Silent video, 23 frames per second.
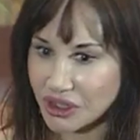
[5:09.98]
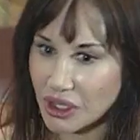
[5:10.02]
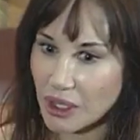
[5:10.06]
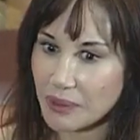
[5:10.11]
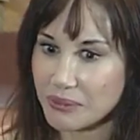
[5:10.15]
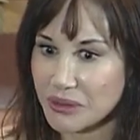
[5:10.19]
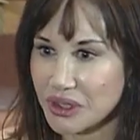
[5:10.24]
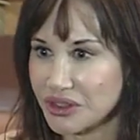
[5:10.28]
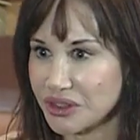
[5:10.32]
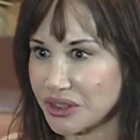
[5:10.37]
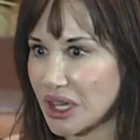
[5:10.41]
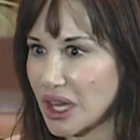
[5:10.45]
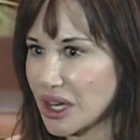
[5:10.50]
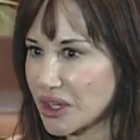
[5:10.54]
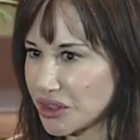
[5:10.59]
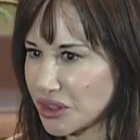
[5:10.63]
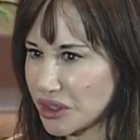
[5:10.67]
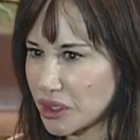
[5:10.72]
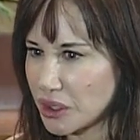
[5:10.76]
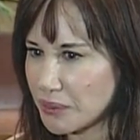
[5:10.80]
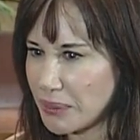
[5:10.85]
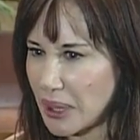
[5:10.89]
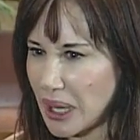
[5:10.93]

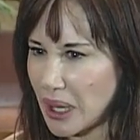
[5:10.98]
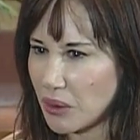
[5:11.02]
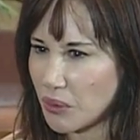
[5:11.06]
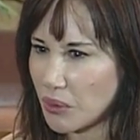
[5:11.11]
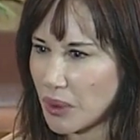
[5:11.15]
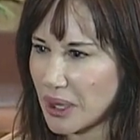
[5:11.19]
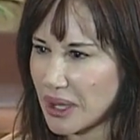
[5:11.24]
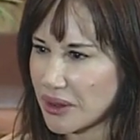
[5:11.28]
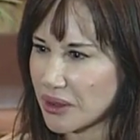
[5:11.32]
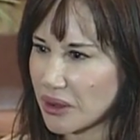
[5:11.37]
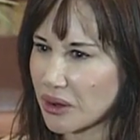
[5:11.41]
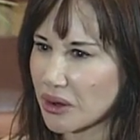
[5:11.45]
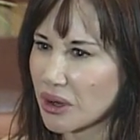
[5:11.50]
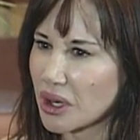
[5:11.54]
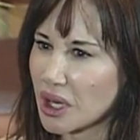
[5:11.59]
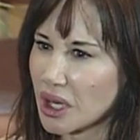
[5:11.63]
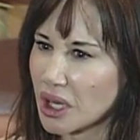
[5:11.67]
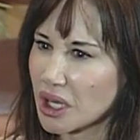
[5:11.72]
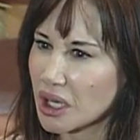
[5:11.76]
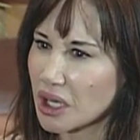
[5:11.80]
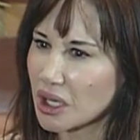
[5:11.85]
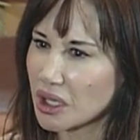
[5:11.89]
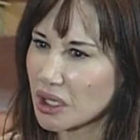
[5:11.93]
discussion about whether
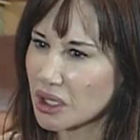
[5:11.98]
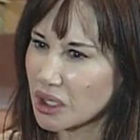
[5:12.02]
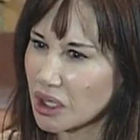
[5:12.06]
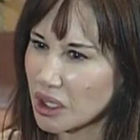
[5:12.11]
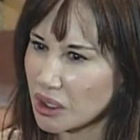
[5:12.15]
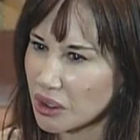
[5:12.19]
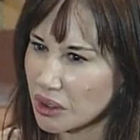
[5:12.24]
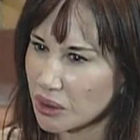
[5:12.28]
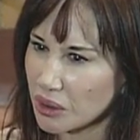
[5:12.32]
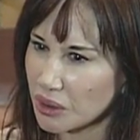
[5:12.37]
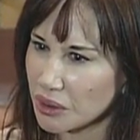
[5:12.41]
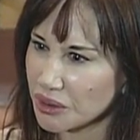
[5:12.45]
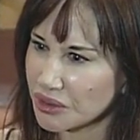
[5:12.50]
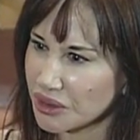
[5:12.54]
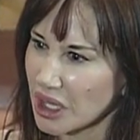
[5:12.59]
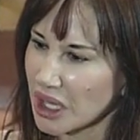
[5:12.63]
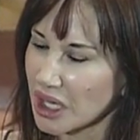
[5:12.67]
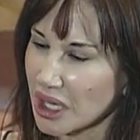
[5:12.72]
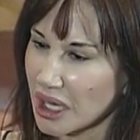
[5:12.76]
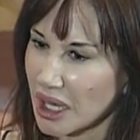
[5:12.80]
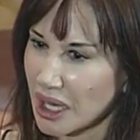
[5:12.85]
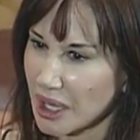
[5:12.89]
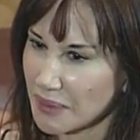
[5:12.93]
clothes,
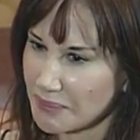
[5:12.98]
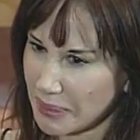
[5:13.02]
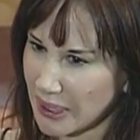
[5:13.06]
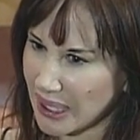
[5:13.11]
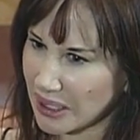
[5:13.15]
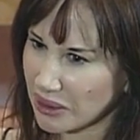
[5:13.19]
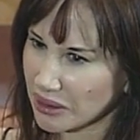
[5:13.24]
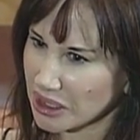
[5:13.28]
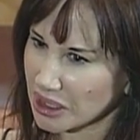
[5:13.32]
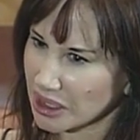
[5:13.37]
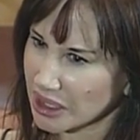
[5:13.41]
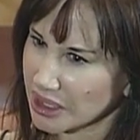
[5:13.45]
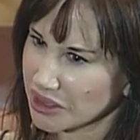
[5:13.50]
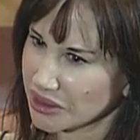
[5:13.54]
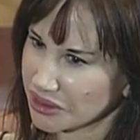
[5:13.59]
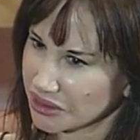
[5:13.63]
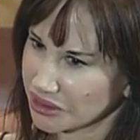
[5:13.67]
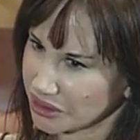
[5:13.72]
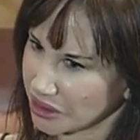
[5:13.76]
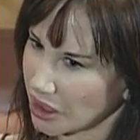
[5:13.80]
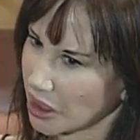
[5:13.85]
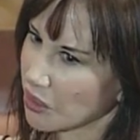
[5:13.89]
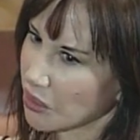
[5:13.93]
apparently
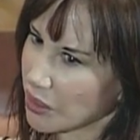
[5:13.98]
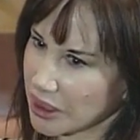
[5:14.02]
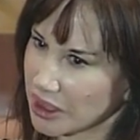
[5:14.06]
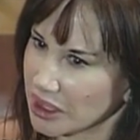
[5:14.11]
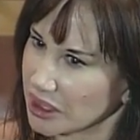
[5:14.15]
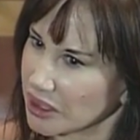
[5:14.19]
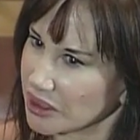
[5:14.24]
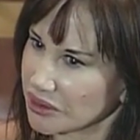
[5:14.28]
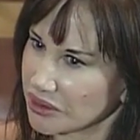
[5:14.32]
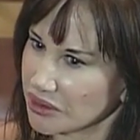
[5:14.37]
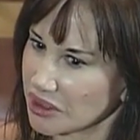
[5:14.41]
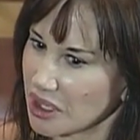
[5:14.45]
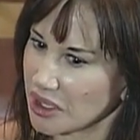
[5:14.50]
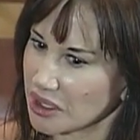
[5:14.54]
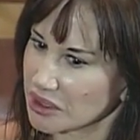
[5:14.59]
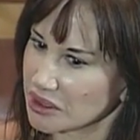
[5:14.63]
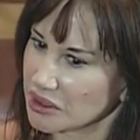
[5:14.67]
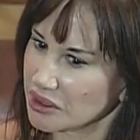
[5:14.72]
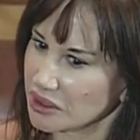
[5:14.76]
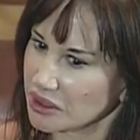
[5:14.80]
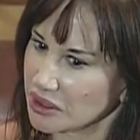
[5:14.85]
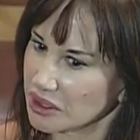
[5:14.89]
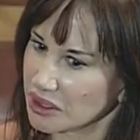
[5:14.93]
sewing is not
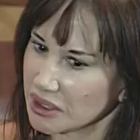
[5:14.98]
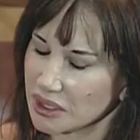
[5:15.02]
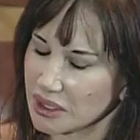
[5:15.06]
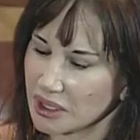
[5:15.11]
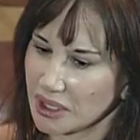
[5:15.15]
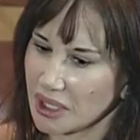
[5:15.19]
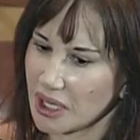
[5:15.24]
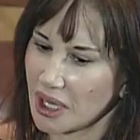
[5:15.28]
good.